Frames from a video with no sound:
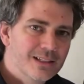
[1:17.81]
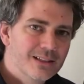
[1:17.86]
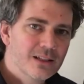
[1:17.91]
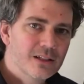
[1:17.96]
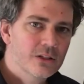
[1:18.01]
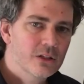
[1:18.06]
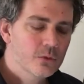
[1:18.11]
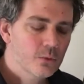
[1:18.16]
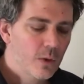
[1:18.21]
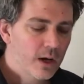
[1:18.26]
And
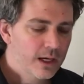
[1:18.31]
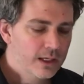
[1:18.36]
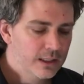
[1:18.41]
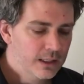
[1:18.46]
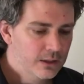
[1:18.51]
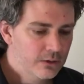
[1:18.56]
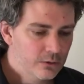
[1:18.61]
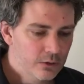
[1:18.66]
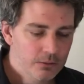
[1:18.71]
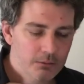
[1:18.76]
this is why I
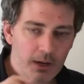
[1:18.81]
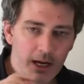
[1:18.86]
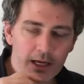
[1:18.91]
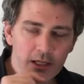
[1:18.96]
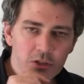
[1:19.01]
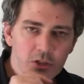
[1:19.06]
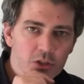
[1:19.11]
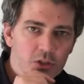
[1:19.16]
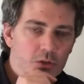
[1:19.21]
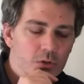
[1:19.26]
need to
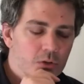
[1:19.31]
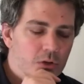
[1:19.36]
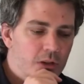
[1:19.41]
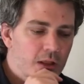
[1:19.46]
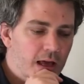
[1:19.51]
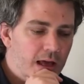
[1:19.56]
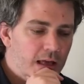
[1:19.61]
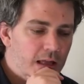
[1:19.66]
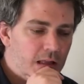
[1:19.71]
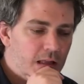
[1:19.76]
remind you
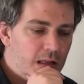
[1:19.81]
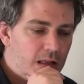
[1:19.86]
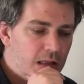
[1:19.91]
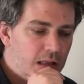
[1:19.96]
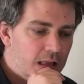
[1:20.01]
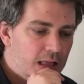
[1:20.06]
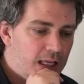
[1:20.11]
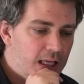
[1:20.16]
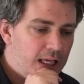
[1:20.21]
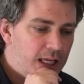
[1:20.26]
that
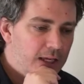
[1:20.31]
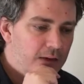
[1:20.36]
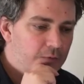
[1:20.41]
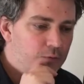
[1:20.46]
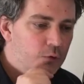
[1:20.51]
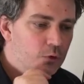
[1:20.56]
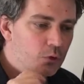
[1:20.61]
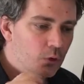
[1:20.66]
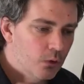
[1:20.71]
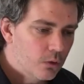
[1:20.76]
if
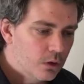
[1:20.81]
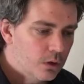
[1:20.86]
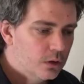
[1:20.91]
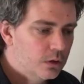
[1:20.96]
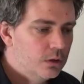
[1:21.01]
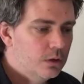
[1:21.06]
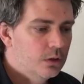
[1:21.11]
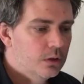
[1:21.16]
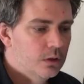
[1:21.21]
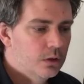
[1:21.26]

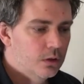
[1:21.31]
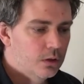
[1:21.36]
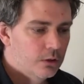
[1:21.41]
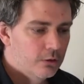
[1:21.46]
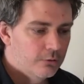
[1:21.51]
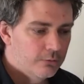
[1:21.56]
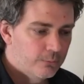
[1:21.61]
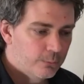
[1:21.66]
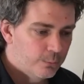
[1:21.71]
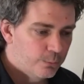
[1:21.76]
you're
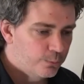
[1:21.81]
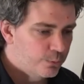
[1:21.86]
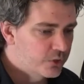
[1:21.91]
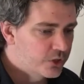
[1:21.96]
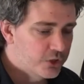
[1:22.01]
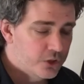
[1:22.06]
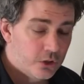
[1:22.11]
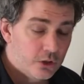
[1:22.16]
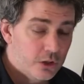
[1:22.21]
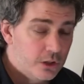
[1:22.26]

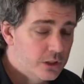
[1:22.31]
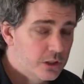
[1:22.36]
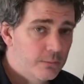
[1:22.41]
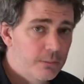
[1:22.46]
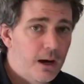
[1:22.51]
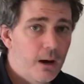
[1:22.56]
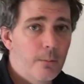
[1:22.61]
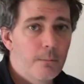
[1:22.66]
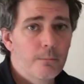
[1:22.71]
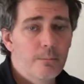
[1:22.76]
serious
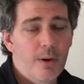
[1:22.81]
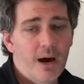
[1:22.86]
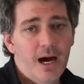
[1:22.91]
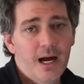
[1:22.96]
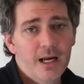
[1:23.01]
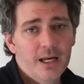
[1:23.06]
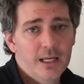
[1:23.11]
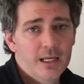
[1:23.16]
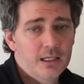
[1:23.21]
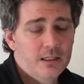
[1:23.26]
about
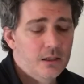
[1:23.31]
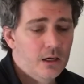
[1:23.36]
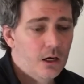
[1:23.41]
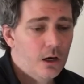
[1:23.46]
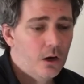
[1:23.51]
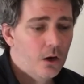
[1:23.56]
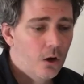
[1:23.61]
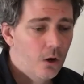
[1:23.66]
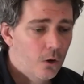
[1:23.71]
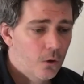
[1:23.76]
buying a
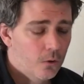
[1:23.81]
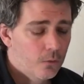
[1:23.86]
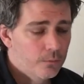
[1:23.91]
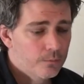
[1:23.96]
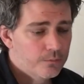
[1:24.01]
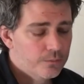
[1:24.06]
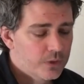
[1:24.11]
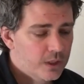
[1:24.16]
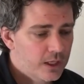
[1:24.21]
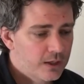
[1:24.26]

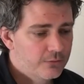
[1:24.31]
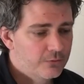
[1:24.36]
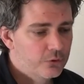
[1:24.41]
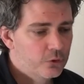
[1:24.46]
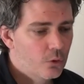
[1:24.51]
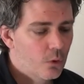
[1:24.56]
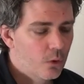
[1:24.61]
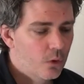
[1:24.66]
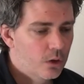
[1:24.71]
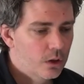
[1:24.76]
home, if
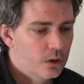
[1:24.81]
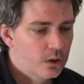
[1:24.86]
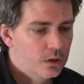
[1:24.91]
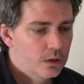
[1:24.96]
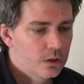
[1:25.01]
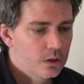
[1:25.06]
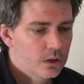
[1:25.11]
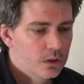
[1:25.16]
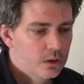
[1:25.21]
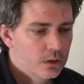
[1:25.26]

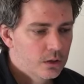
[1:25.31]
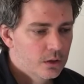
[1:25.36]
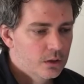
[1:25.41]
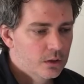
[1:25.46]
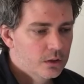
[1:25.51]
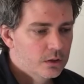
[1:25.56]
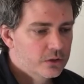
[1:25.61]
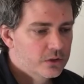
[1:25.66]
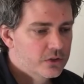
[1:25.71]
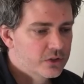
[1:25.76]
you're
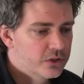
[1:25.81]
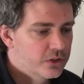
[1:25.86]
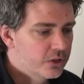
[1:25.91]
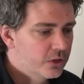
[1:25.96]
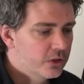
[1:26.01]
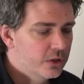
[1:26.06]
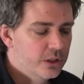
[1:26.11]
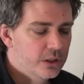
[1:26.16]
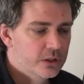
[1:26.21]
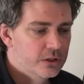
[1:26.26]

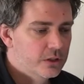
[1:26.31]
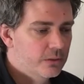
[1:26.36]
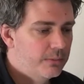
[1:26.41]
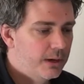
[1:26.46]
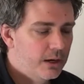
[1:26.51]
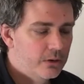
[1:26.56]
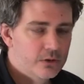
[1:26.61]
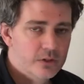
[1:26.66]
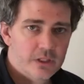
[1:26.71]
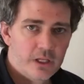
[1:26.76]
serious
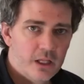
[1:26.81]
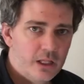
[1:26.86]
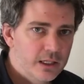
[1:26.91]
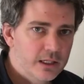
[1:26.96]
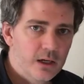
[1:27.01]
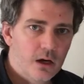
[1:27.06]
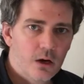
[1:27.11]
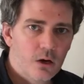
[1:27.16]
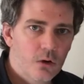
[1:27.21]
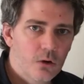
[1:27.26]
about selling
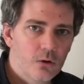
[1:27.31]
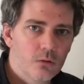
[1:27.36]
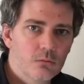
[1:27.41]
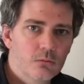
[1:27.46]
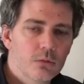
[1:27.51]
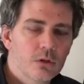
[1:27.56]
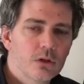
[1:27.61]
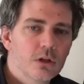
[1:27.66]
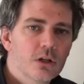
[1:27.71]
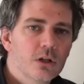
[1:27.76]
a
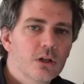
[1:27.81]
home,